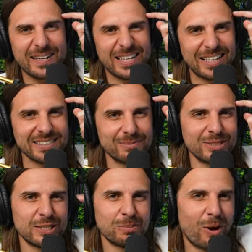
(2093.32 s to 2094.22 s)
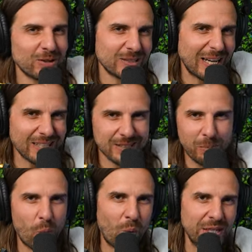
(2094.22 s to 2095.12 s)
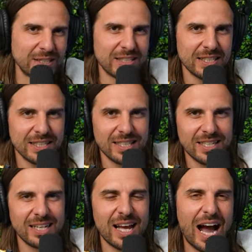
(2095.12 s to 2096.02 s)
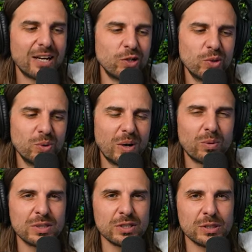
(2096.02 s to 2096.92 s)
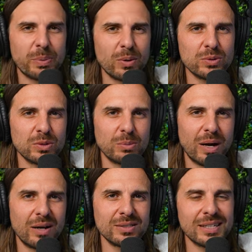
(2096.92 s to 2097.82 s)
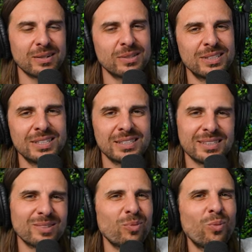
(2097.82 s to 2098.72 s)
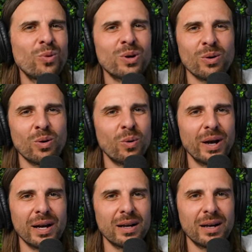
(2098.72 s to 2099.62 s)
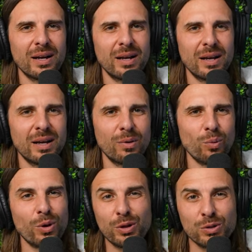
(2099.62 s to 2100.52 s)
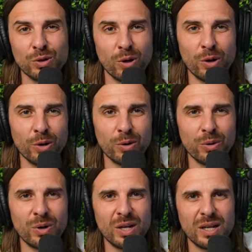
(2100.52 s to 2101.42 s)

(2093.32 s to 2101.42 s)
Got some smarts. I got some wits. I knew I wasn't supposed to, but I was like, just real quick, what is it gonna do?